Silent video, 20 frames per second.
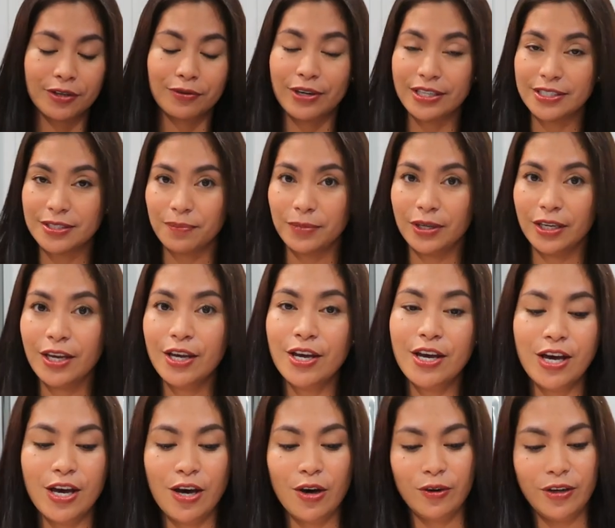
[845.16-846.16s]
recipe.
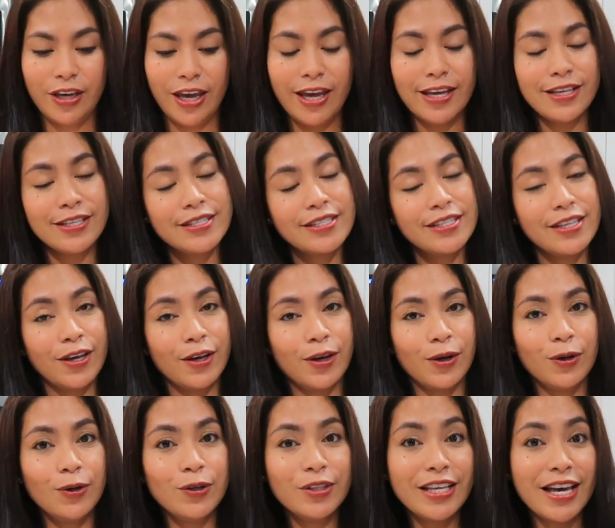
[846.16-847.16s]
Okay,
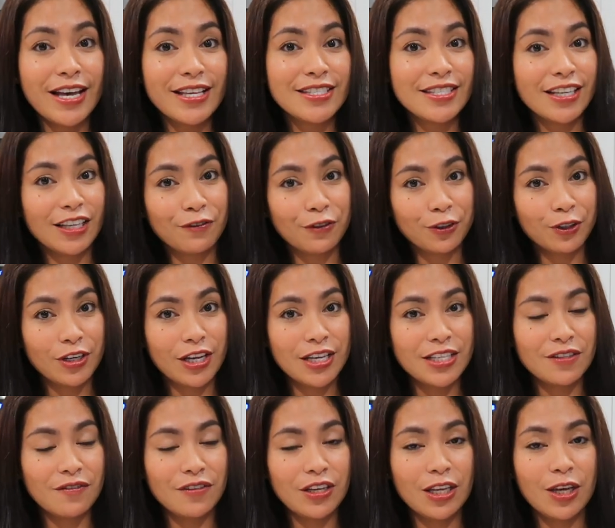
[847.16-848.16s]
so that's it for
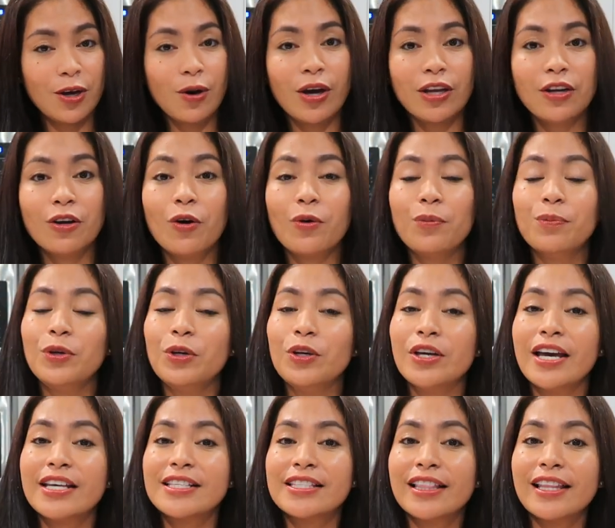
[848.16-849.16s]
today's video and hope you
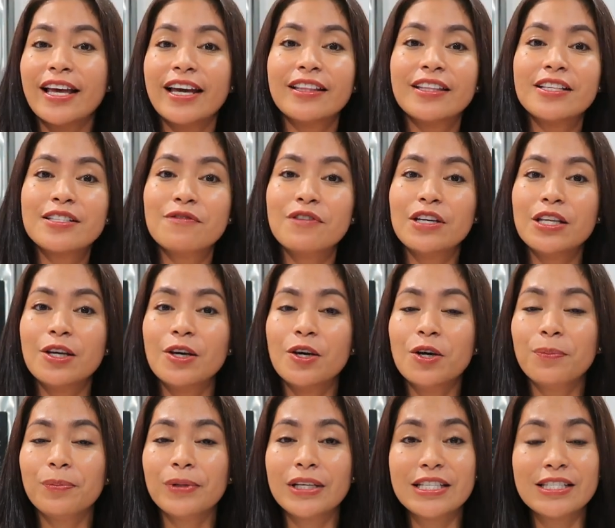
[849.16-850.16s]
guys like this
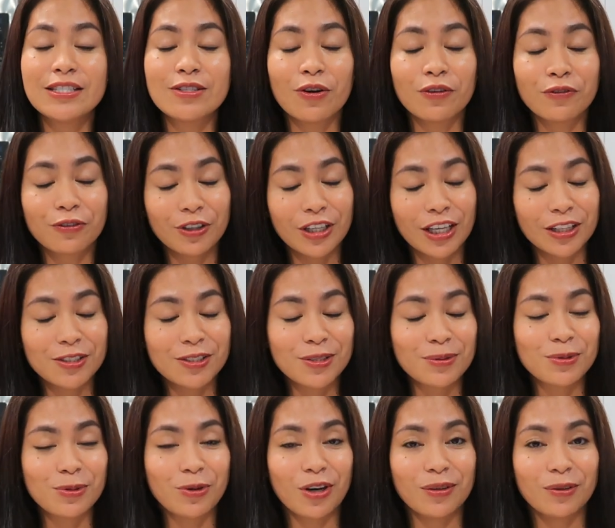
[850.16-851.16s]
video. Please don't forget to
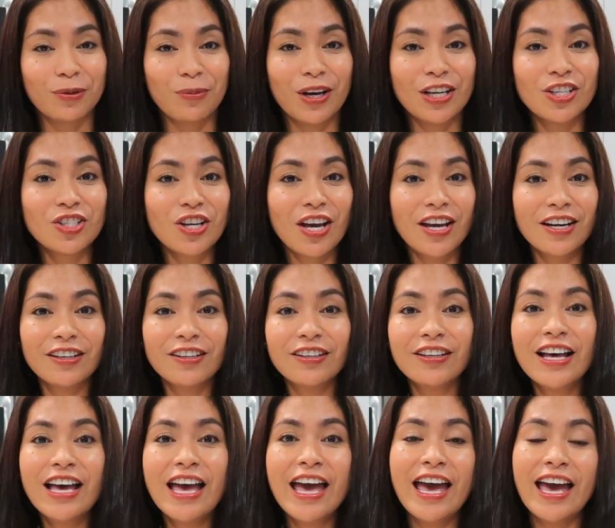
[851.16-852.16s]
subscribe to my
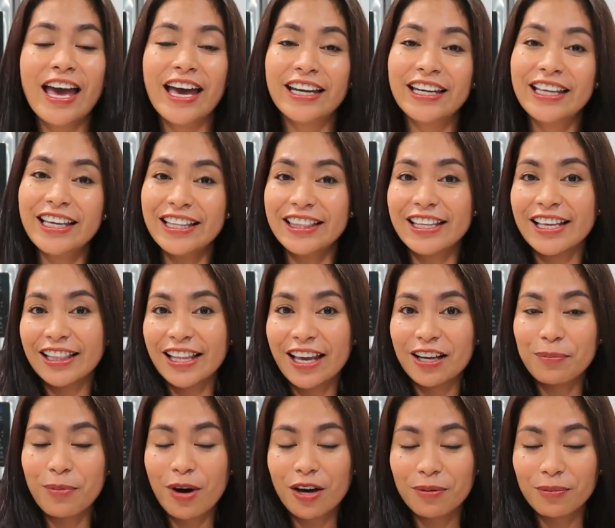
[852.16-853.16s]
channel and hit that
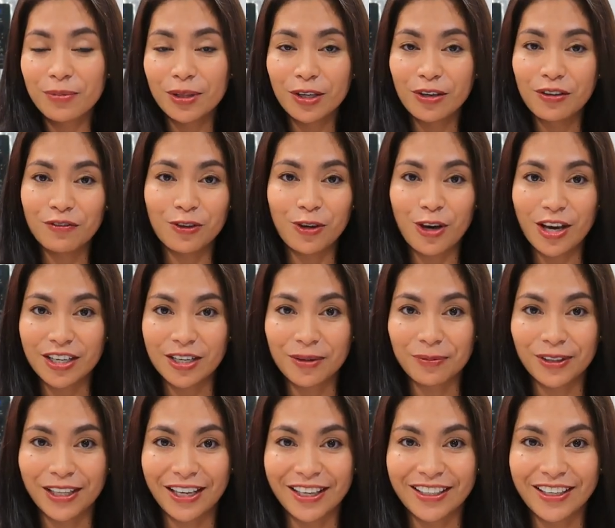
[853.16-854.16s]
like button below if you end
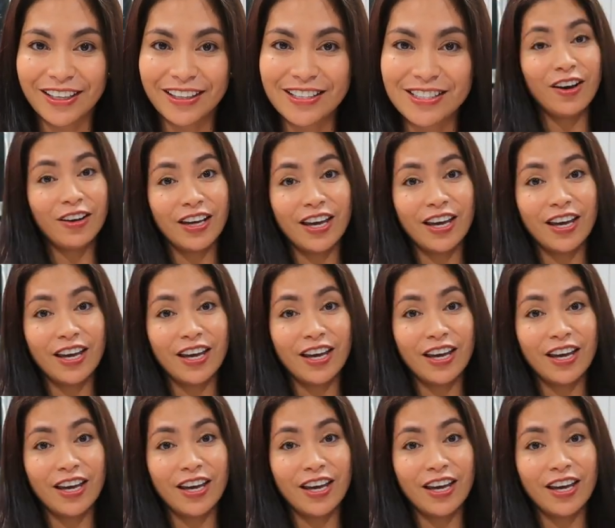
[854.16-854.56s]
up liking it.